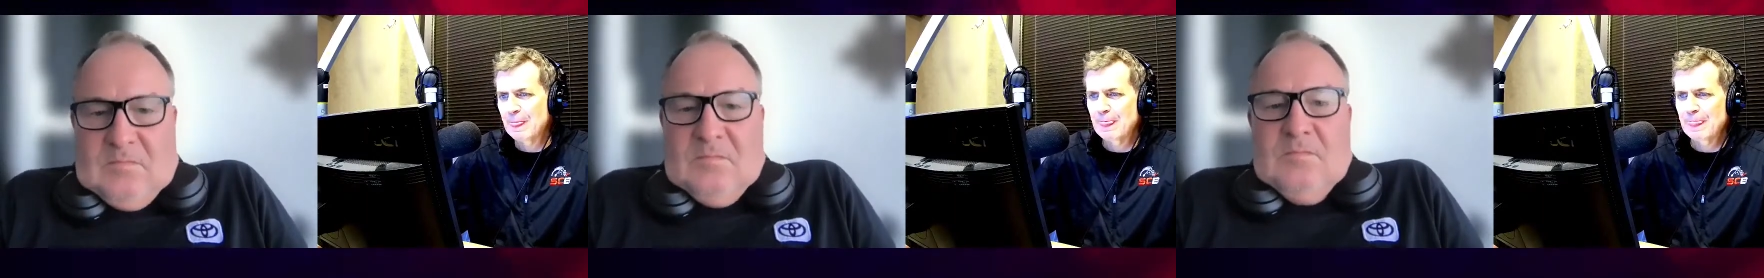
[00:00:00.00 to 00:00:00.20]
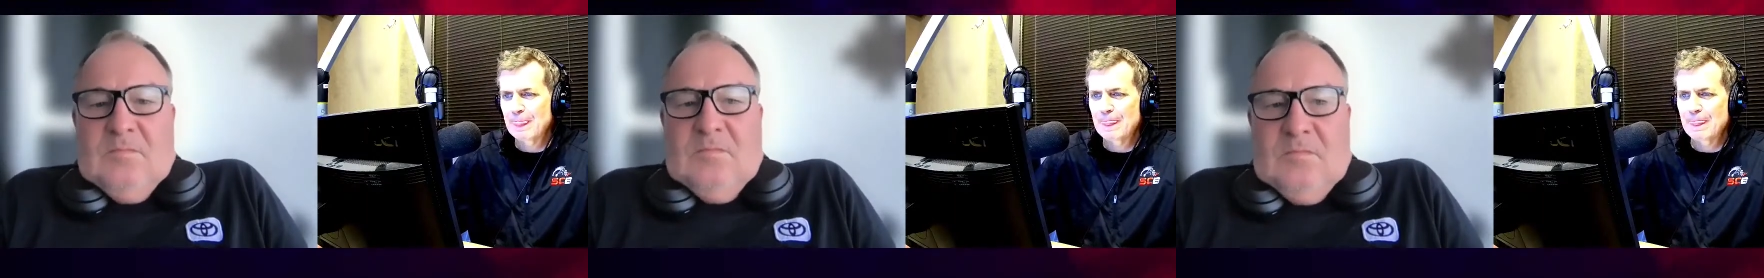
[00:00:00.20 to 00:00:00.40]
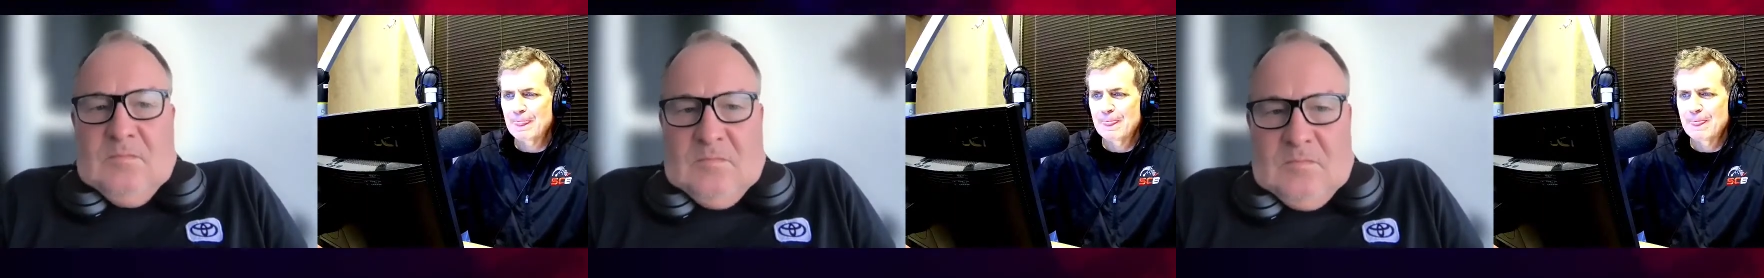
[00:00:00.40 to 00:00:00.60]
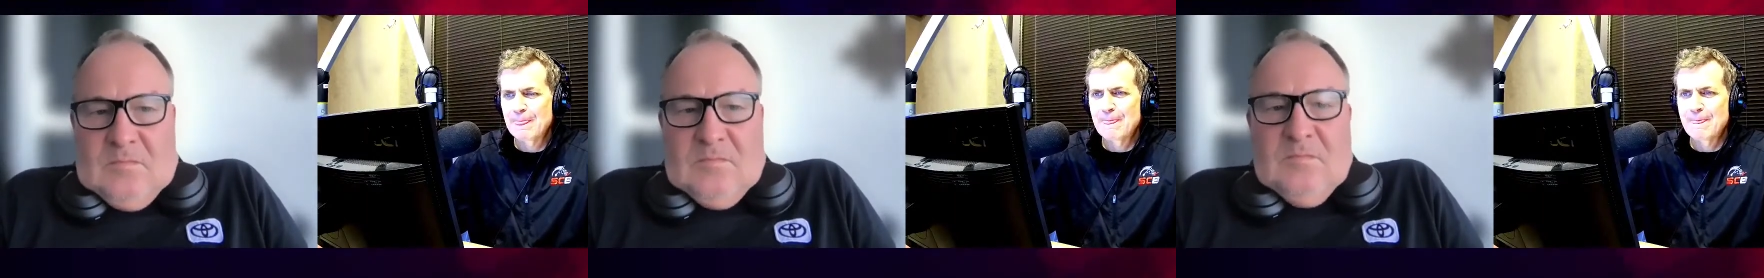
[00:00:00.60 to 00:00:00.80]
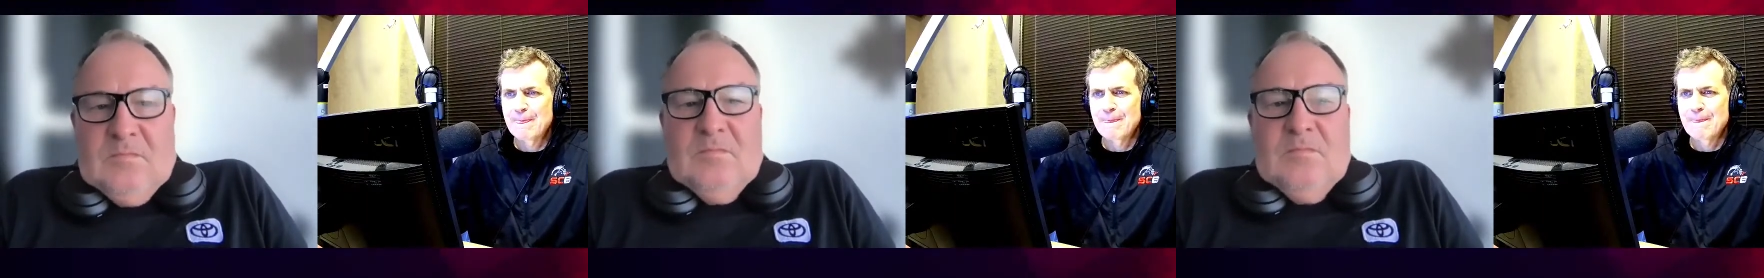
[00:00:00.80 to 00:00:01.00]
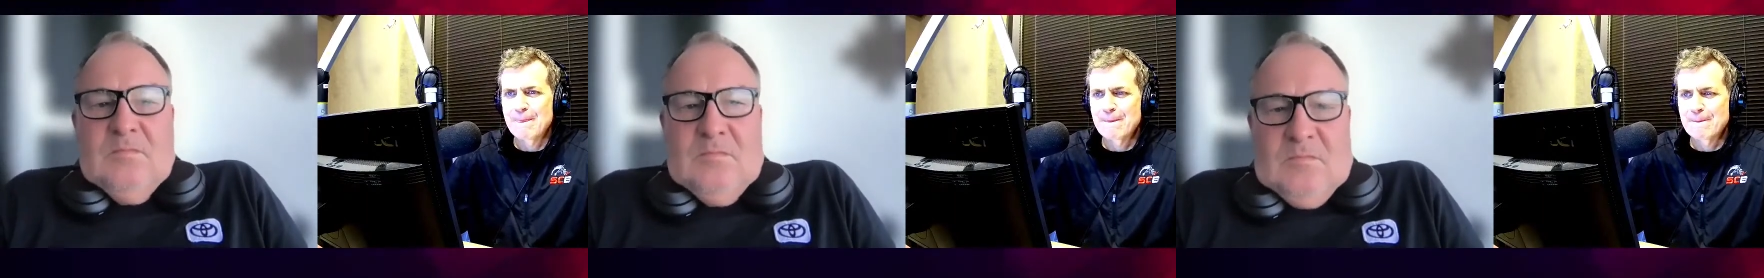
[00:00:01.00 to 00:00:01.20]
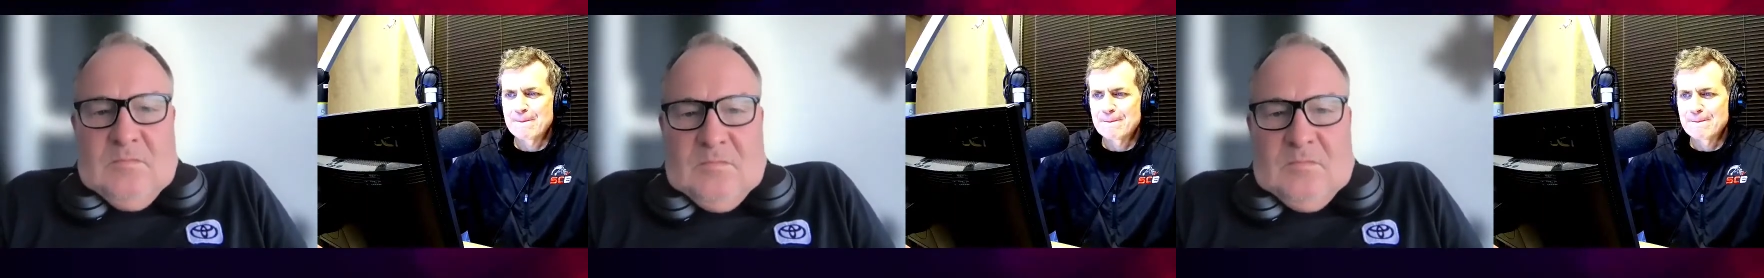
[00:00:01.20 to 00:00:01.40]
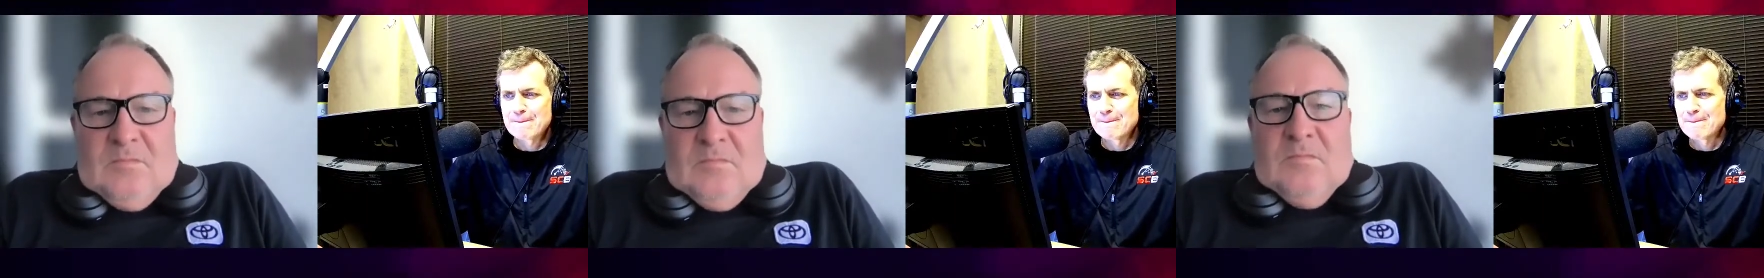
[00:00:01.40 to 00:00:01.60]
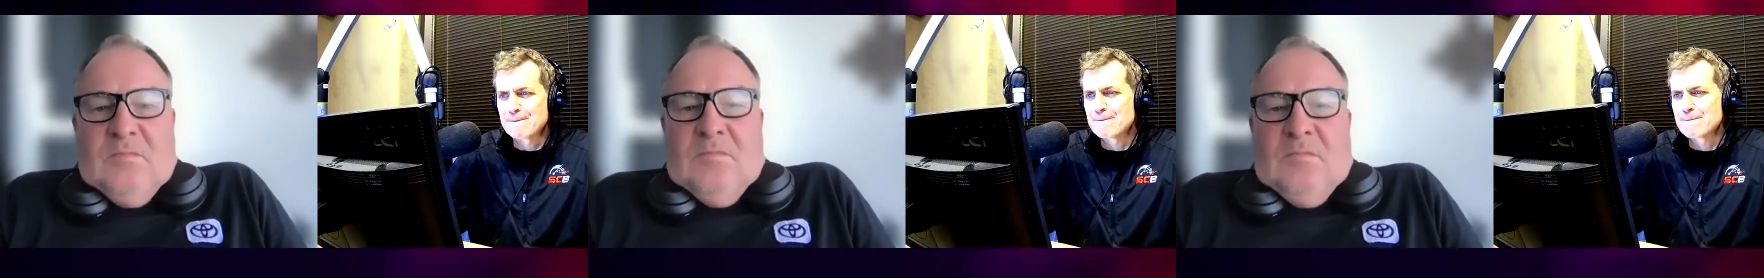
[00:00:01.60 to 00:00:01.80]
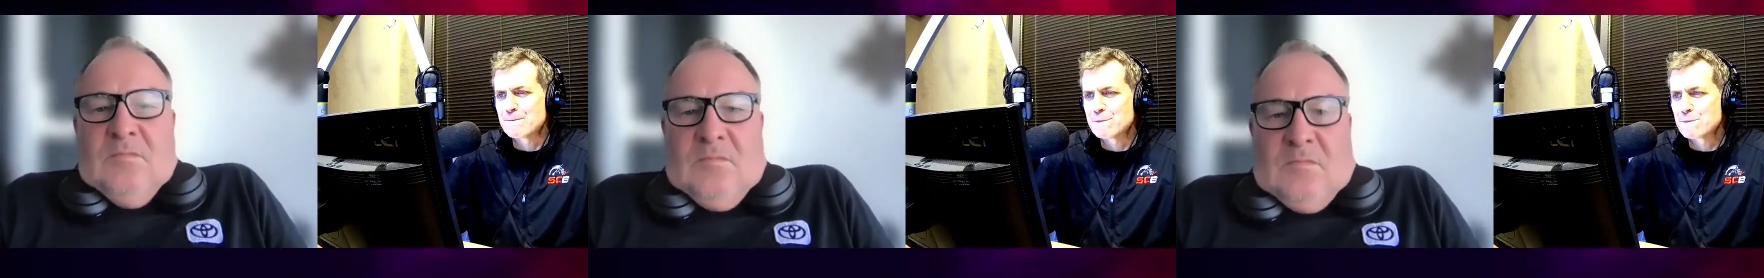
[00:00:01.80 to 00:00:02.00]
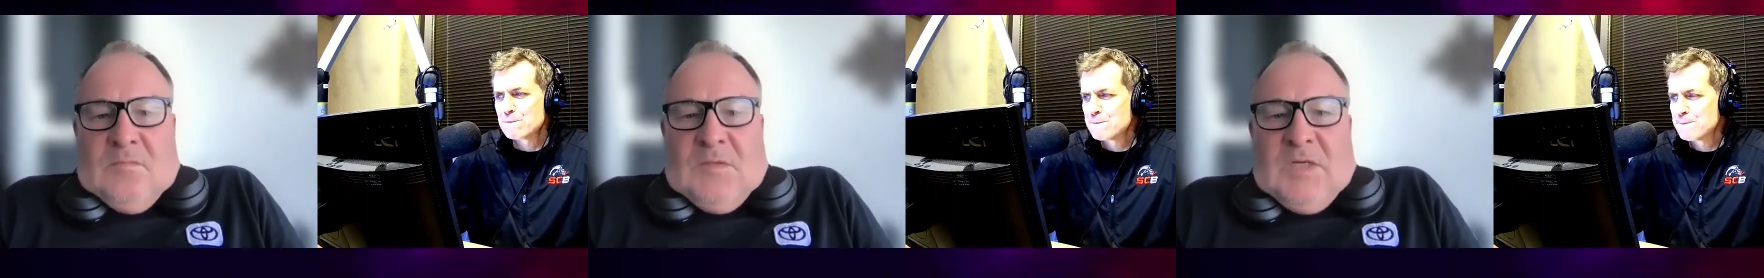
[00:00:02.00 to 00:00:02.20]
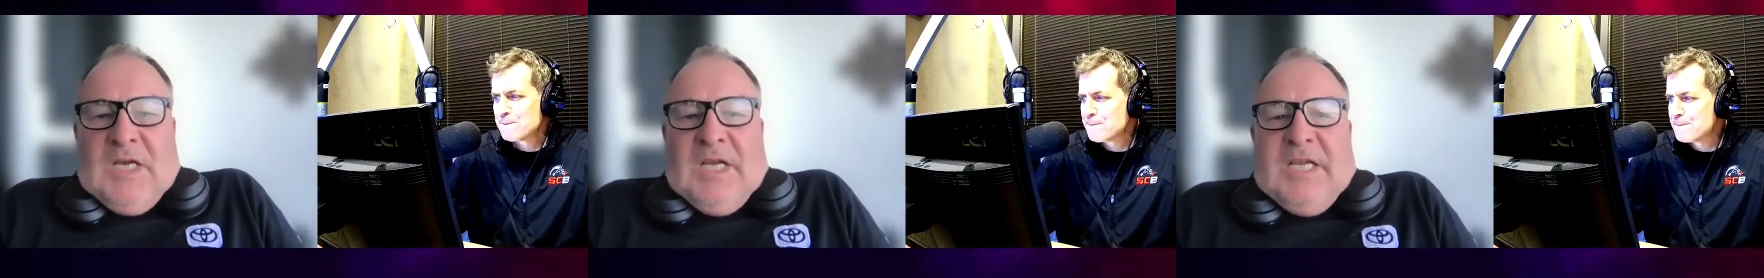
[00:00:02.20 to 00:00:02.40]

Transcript: Nothing is said.